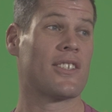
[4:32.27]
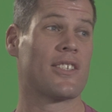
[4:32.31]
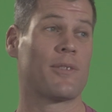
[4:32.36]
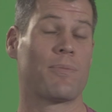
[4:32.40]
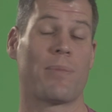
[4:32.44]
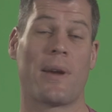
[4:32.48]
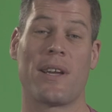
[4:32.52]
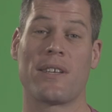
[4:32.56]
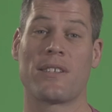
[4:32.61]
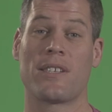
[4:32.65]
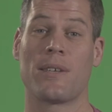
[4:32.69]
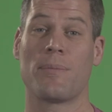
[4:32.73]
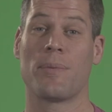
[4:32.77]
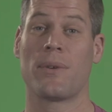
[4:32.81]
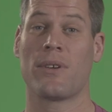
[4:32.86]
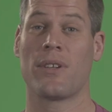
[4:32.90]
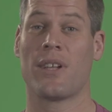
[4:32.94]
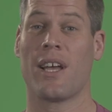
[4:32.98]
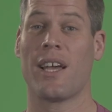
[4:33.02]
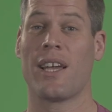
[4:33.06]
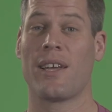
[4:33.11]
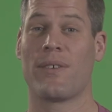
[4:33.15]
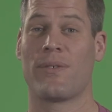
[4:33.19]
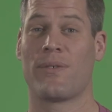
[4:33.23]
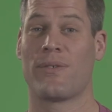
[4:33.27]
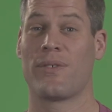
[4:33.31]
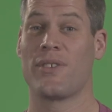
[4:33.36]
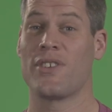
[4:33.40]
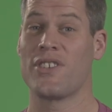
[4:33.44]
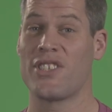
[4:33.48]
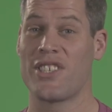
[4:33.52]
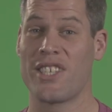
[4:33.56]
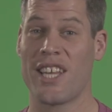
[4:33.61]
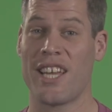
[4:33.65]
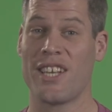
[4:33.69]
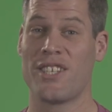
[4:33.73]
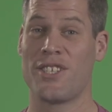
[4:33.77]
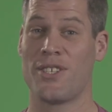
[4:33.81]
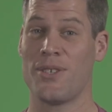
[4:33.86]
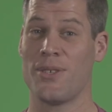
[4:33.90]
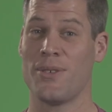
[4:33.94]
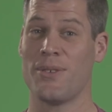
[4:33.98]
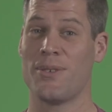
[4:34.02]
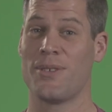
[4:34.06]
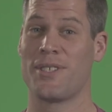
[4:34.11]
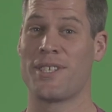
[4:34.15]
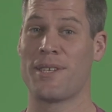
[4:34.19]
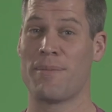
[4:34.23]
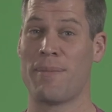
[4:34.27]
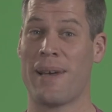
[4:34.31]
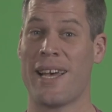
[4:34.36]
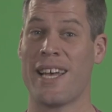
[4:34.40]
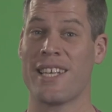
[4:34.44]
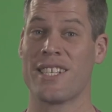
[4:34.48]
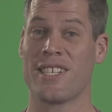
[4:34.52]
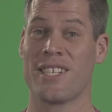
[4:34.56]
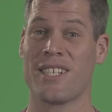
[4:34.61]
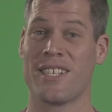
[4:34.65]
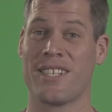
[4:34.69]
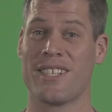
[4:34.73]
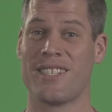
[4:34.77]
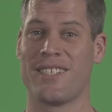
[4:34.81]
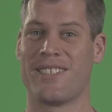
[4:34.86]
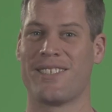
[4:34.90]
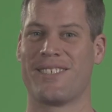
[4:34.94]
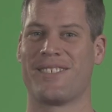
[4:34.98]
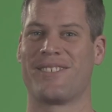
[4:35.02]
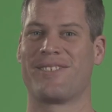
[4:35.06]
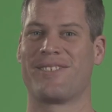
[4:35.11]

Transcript: Spice up your life. Stay tuned to Basil.